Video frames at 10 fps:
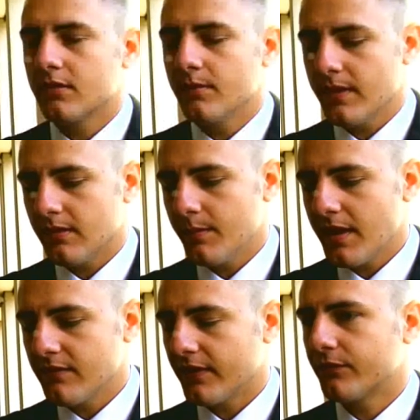
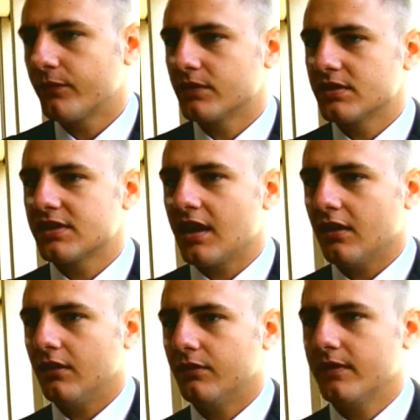main thing, to
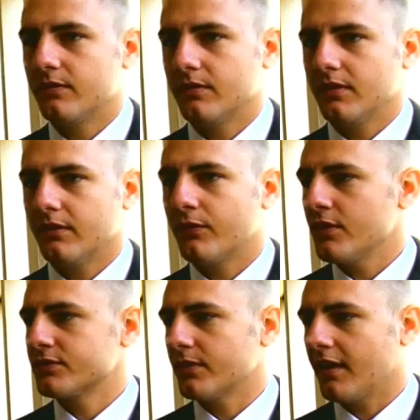start off with, the
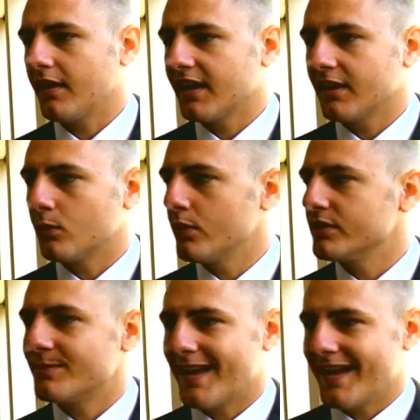first I had to get the
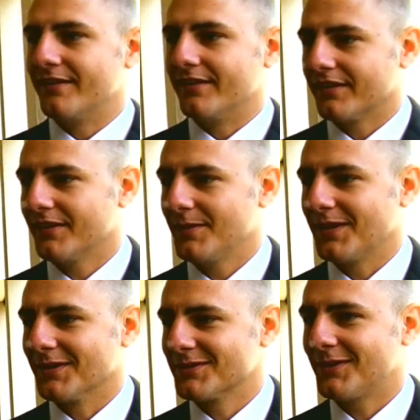words in my head, you know what I mean?